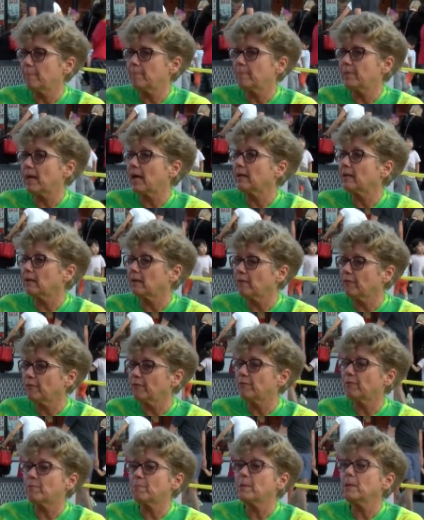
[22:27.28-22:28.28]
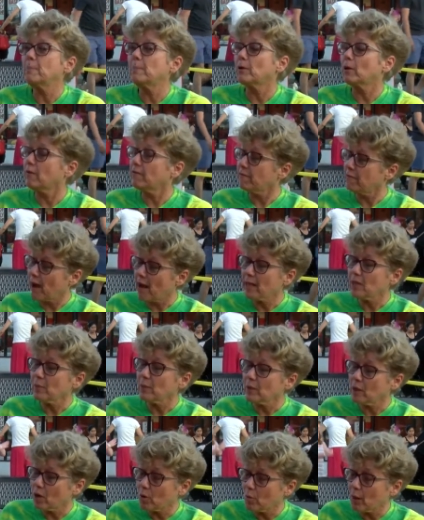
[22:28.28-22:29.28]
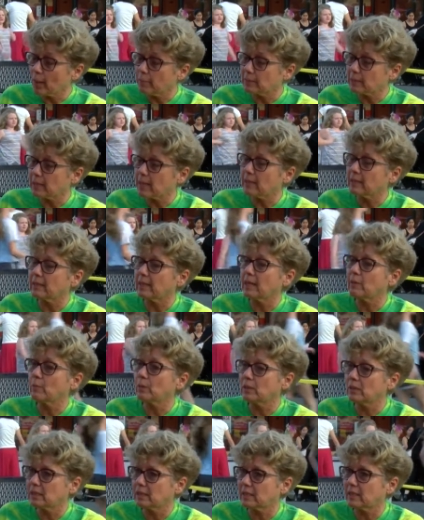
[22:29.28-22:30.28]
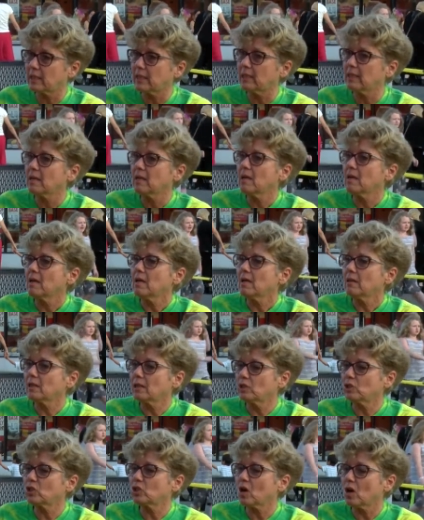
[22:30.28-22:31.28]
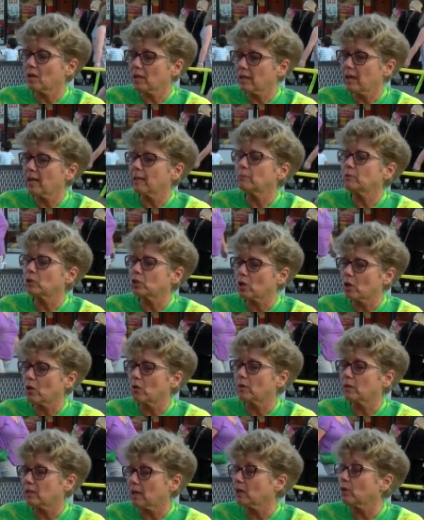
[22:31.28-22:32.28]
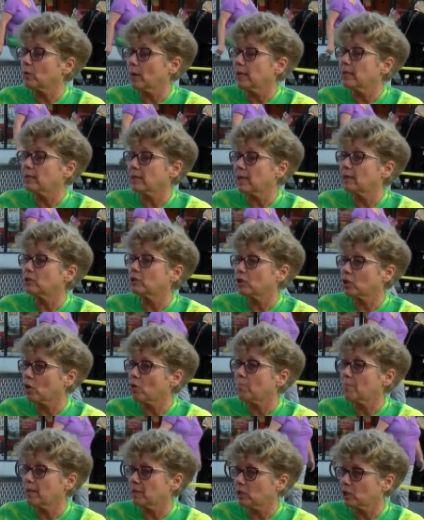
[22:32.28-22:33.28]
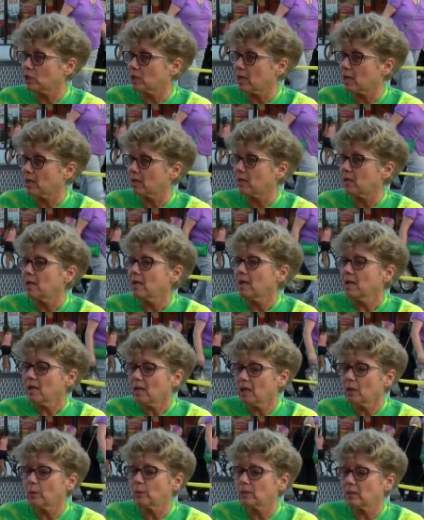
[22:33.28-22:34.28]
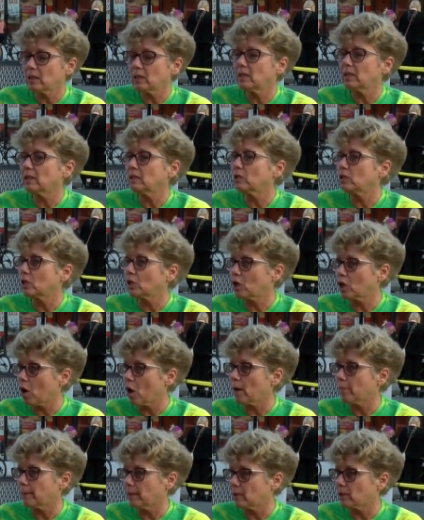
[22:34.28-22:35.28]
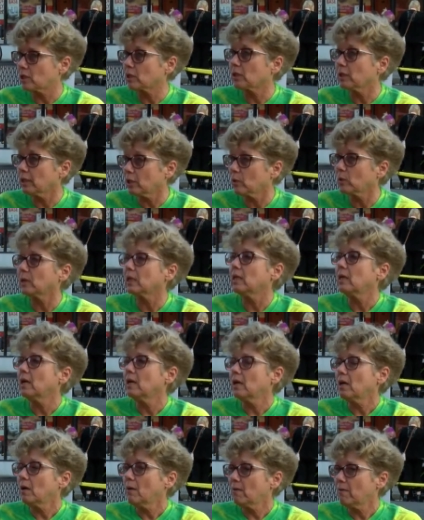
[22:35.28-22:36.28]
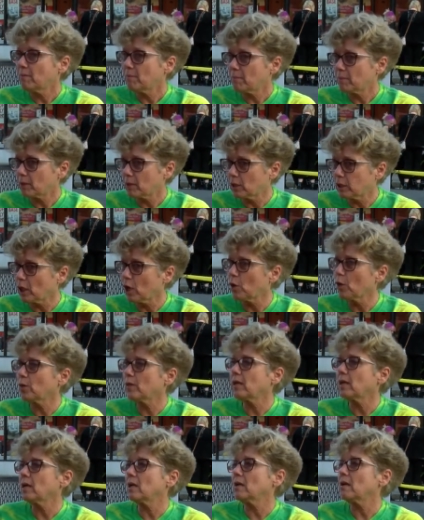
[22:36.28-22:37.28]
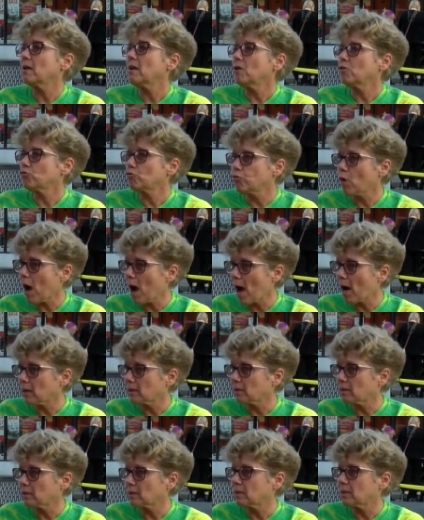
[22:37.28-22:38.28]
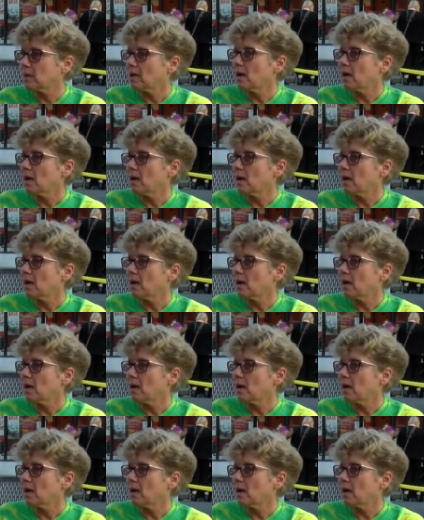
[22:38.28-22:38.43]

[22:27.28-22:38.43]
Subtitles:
that if people are following our website, they would see this dog came a Great Dane, so emaciated, he was eating garbage, literally clothing, rocks,